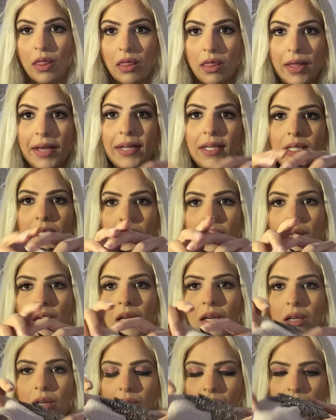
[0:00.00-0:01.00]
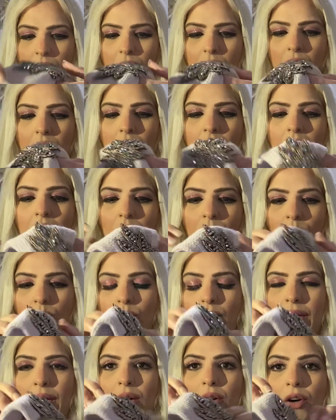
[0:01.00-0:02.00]
This thing I can
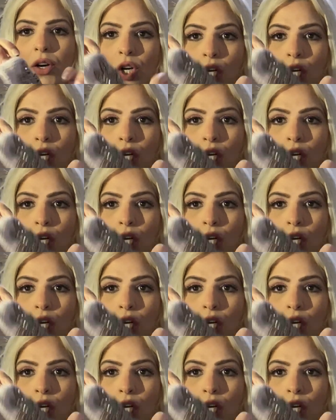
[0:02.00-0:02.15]
wear.